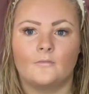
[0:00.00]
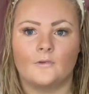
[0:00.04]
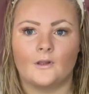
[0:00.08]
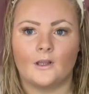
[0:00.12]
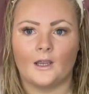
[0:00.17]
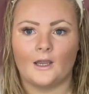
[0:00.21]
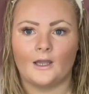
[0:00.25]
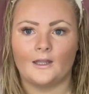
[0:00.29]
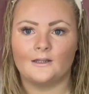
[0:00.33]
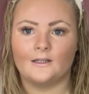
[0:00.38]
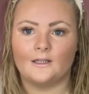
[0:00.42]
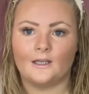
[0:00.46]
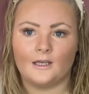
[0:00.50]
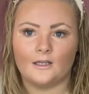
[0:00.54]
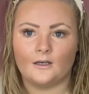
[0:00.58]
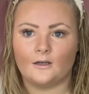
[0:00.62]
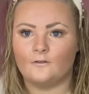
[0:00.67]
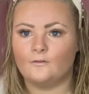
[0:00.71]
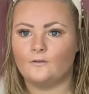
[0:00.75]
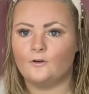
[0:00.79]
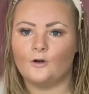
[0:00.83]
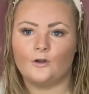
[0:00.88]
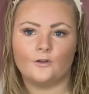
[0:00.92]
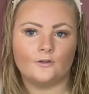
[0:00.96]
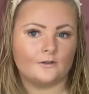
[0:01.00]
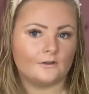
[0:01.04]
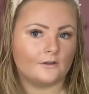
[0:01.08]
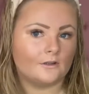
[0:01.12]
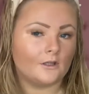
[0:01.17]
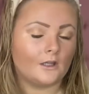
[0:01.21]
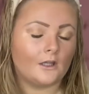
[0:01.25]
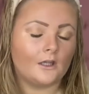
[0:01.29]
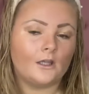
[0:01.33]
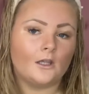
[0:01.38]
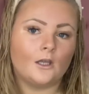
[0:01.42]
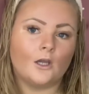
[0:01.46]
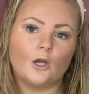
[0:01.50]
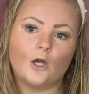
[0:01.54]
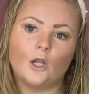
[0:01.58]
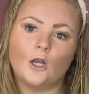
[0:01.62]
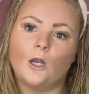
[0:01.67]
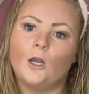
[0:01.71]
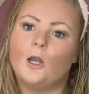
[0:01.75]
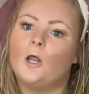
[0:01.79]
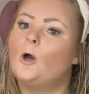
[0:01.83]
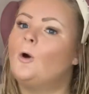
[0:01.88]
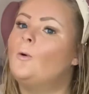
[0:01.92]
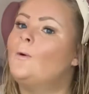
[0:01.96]
And then I've got the
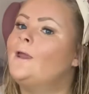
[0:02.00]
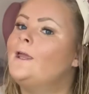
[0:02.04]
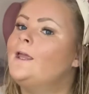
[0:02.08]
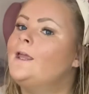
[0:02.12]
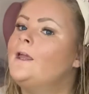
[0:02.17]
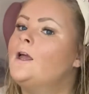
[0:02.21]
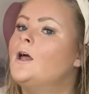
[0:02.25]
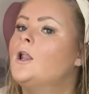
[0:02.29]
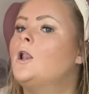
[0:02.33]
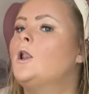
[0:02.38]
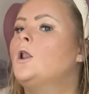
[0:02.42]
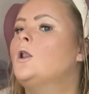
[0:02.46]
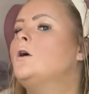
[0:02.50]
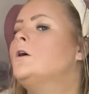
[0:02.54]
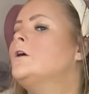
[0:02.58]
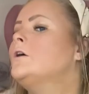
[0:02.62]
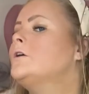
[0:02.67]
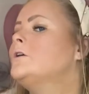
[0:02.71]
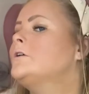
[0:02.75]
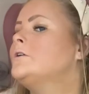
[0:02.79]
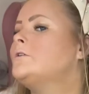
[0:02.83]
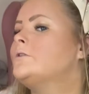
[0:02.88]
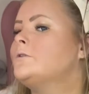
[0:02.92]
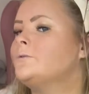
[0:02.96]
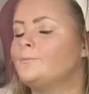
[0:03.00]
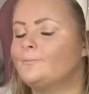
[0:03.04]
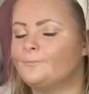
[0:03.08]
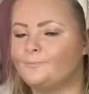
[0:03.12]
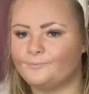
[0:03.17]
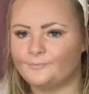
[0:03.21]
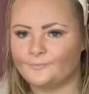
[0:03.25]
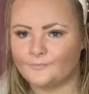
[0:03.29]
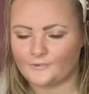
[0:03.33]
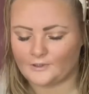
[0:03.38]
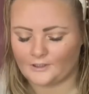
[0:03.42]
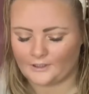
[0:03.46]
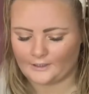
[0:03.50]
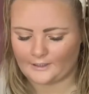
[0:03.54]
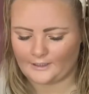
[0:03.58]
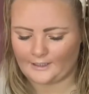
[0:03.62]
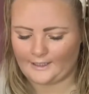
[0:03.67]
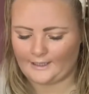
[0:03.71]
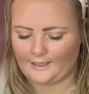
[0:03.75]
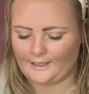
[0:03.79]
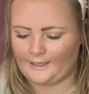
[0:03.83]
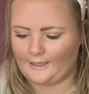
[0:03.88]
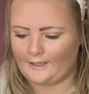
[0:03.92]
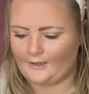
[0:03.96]
glowy look
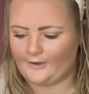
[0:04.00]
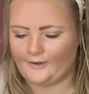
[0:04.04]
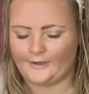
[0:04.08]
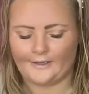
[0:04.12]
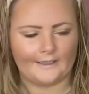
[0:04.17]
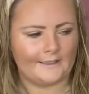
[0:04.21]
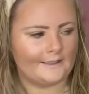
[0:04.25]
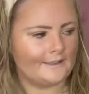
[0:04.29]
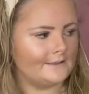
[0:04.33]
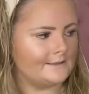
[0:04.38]
eyes.